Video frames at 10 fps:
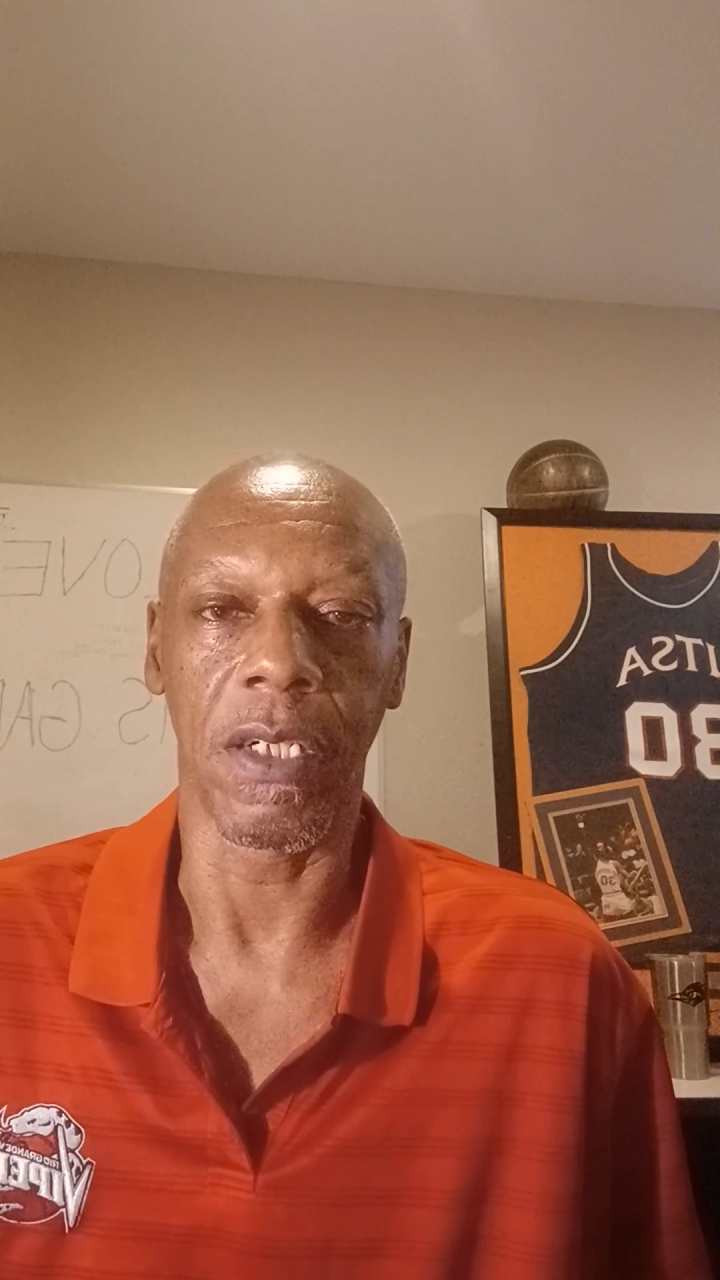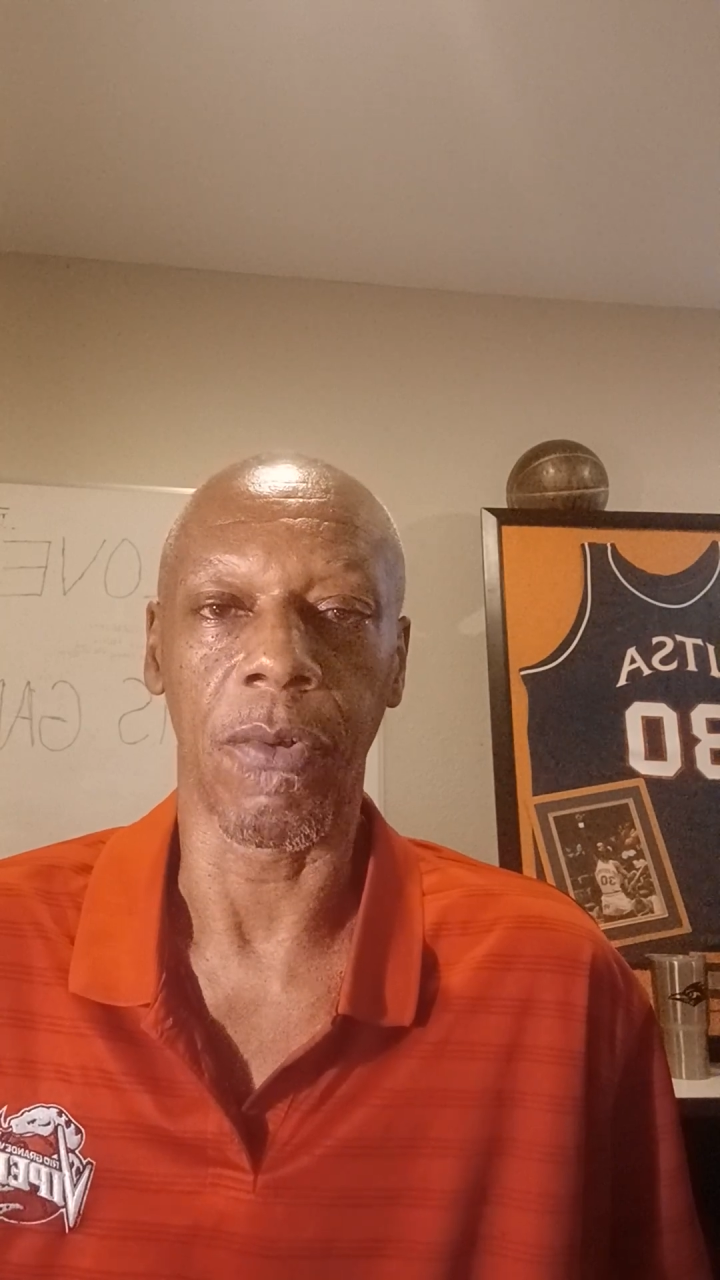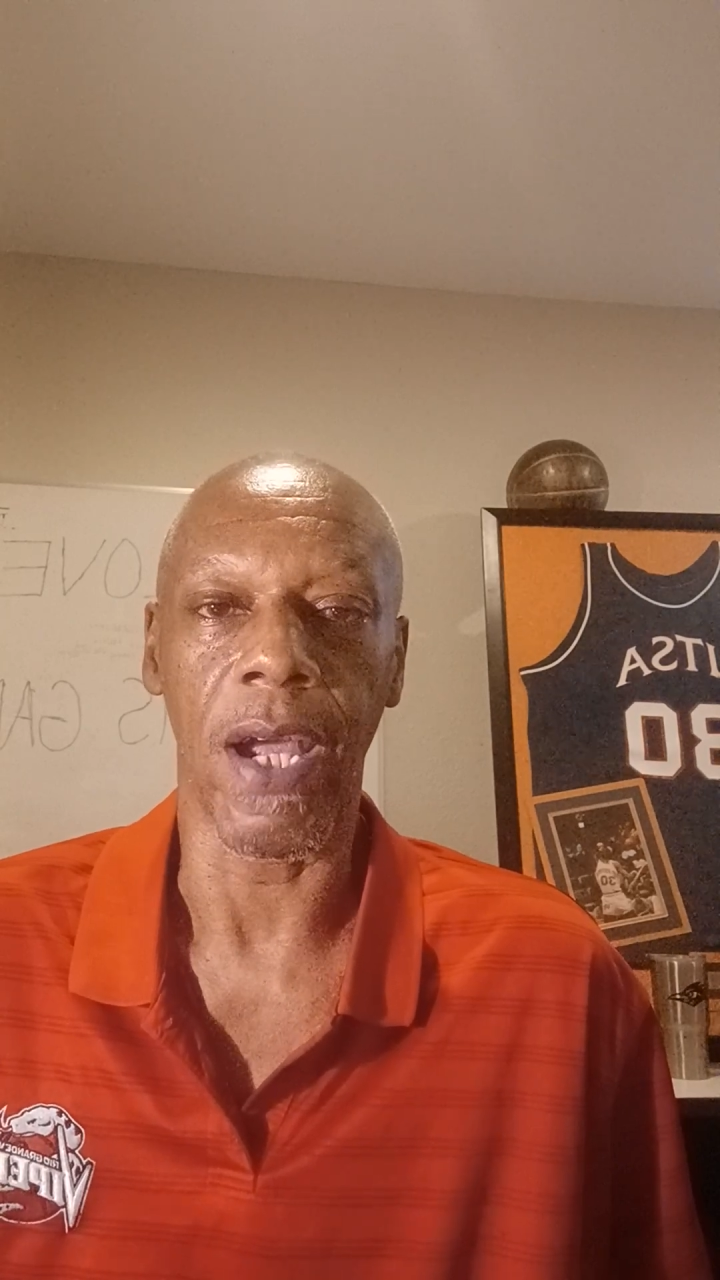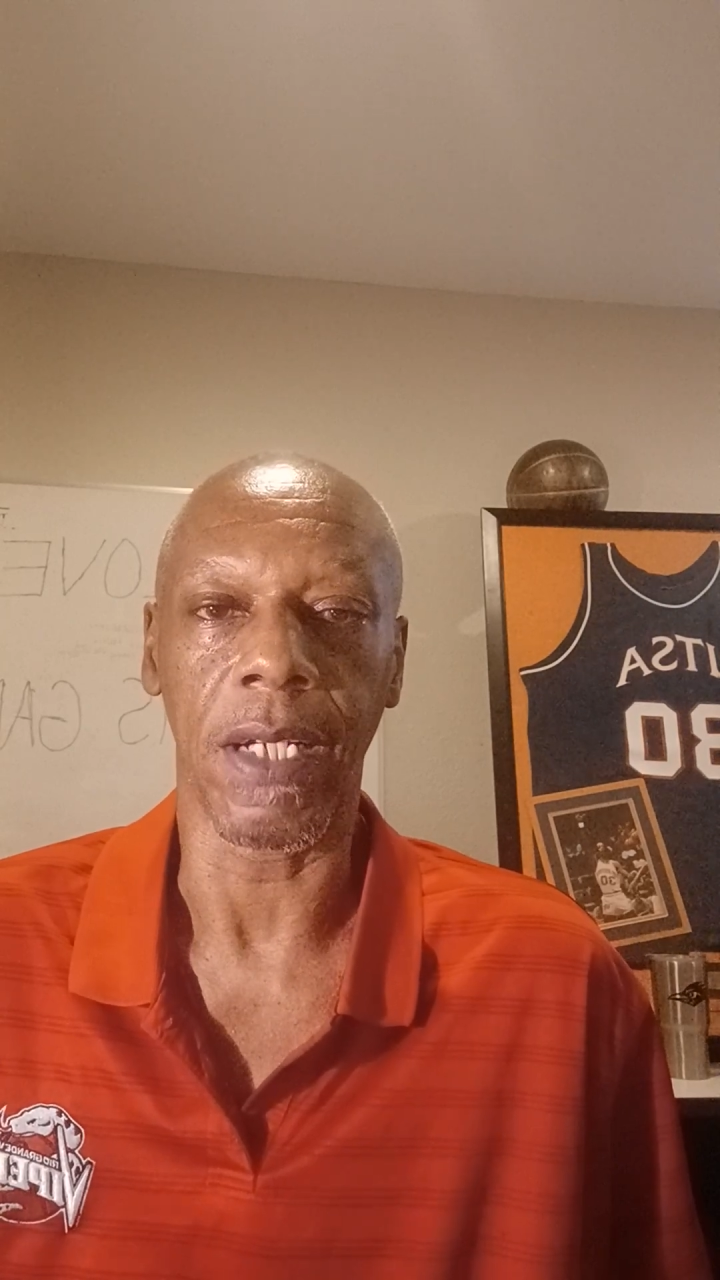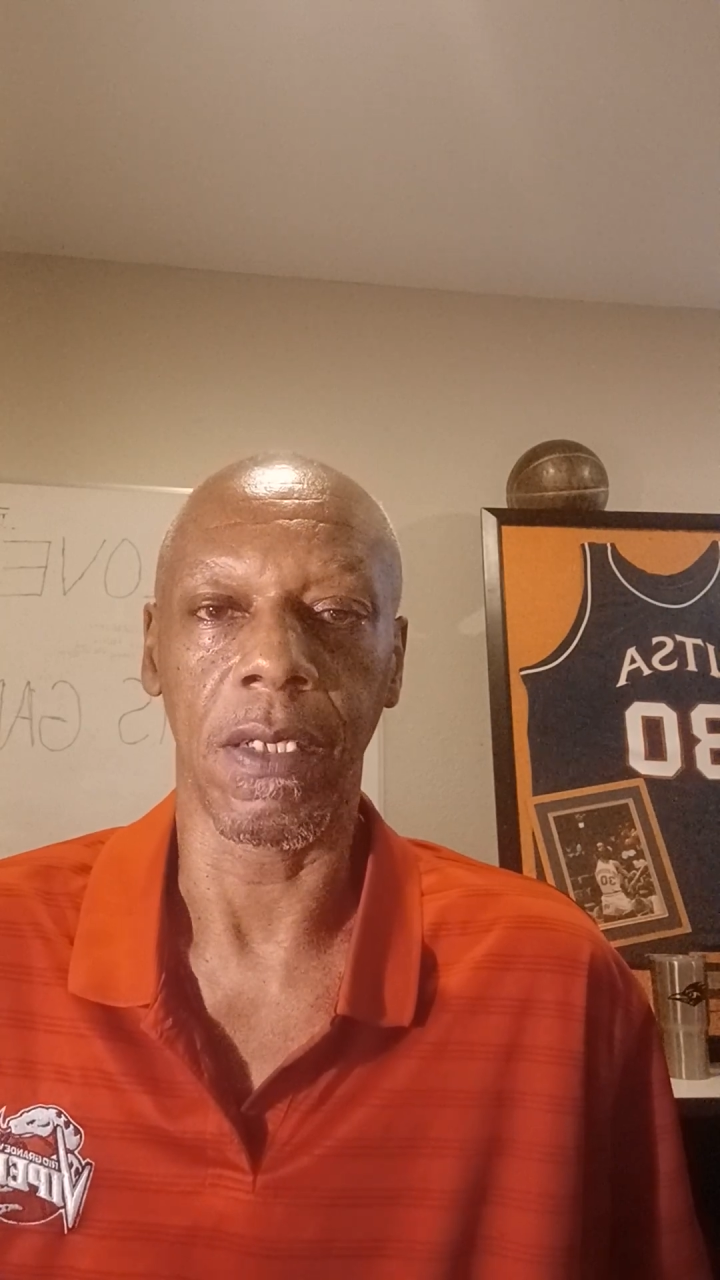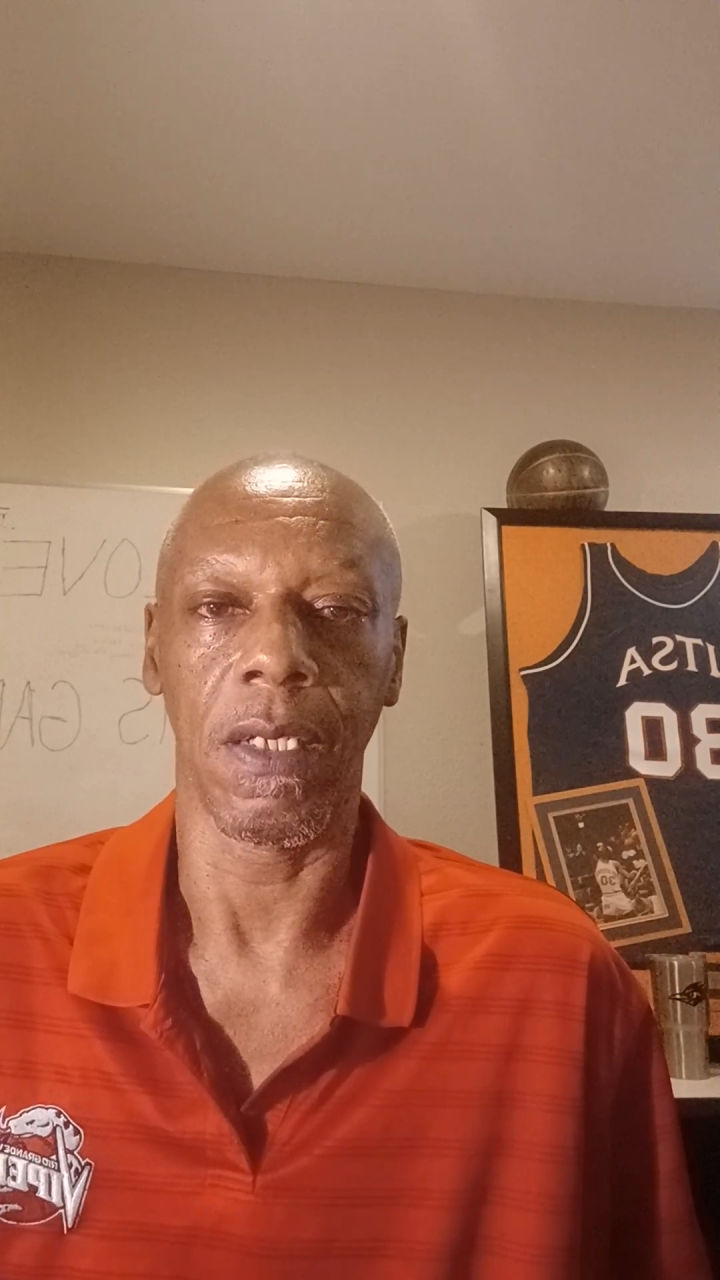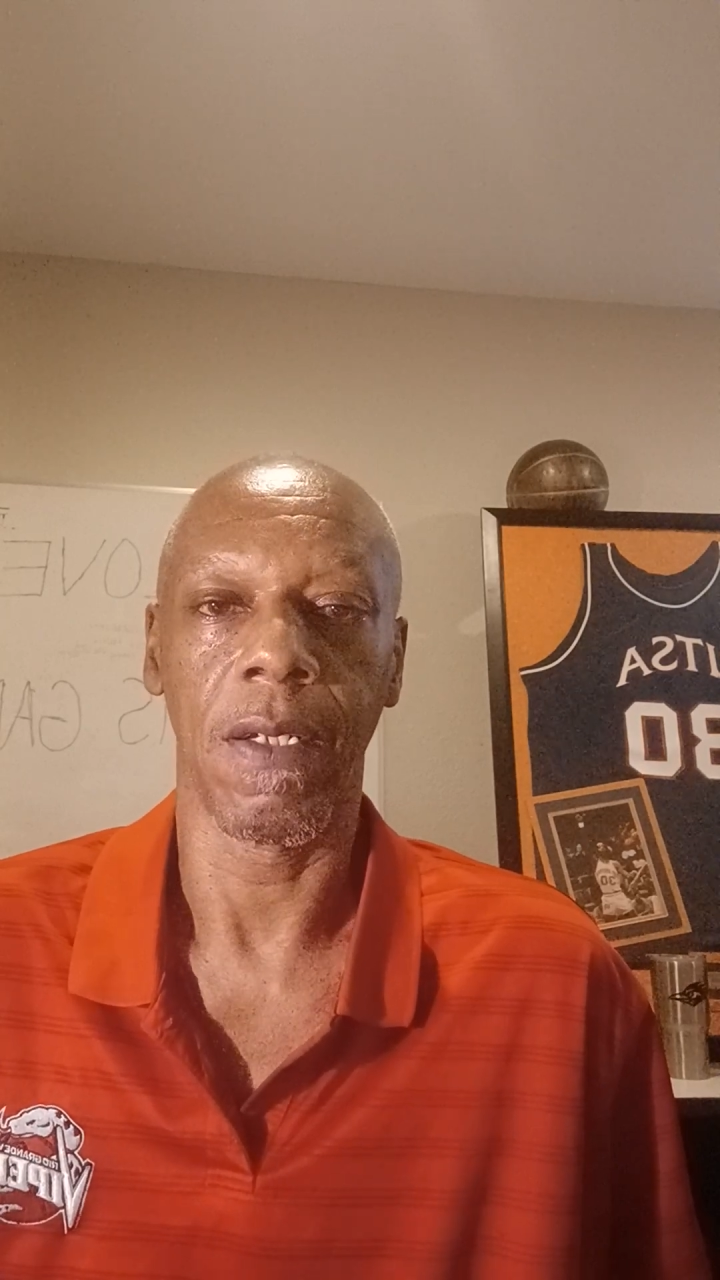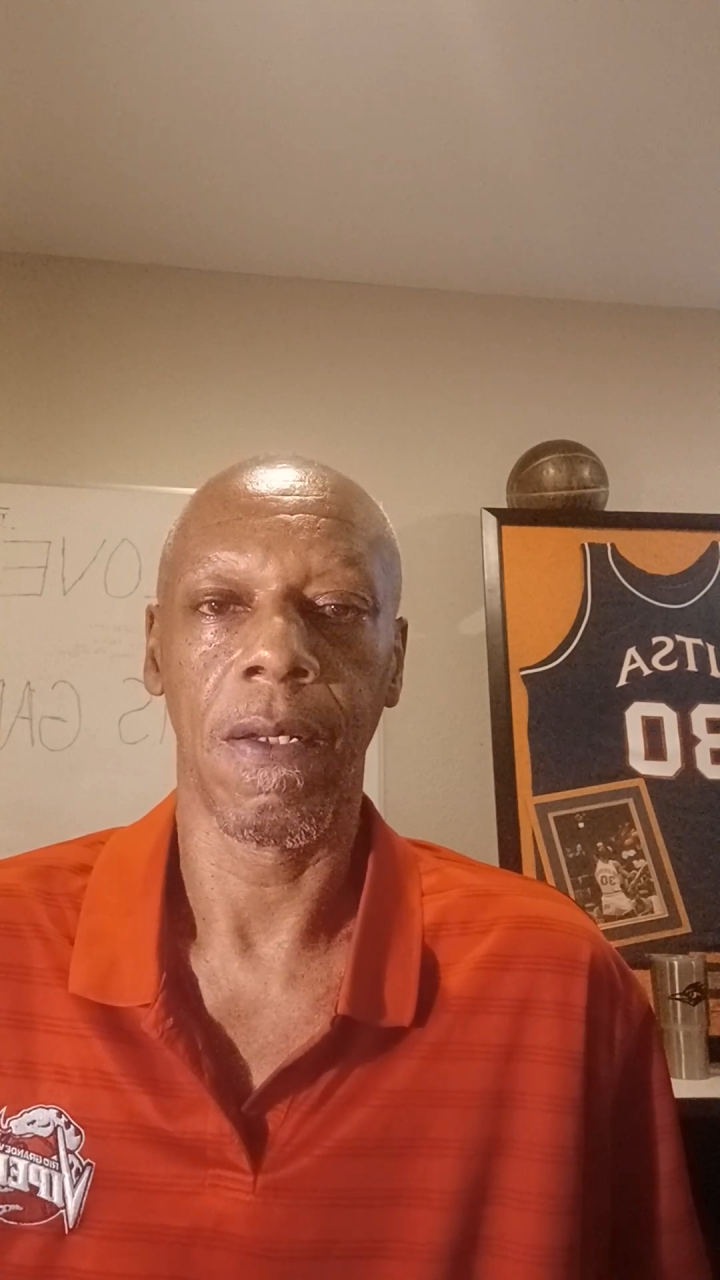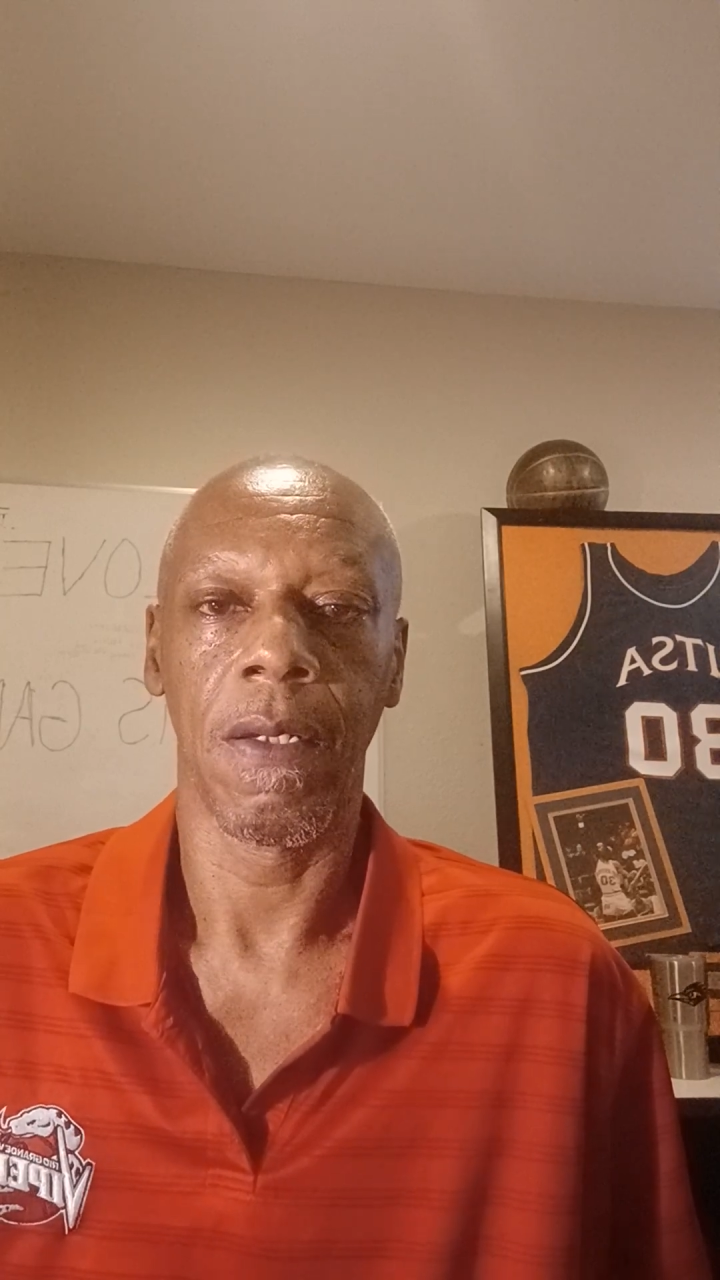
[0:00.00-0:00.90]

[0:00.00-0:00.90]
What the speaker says: corrected.